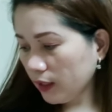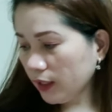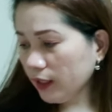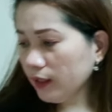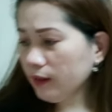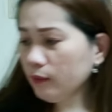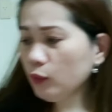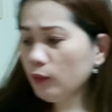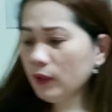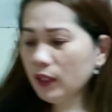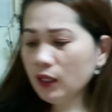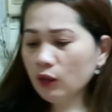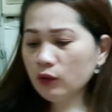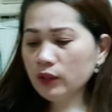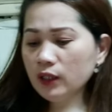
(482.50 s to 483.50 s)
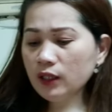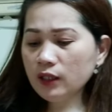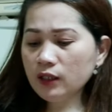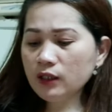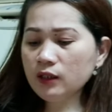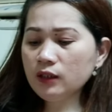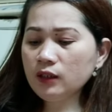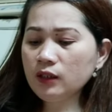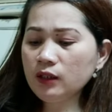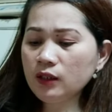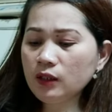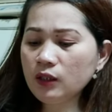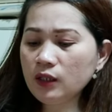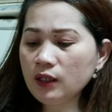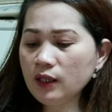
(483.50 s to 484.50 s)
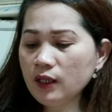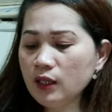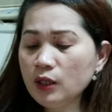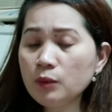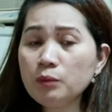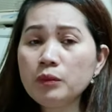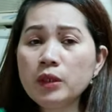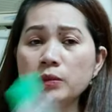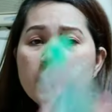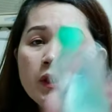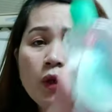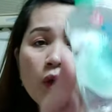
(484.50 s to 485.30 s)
And, bumili ako ng baby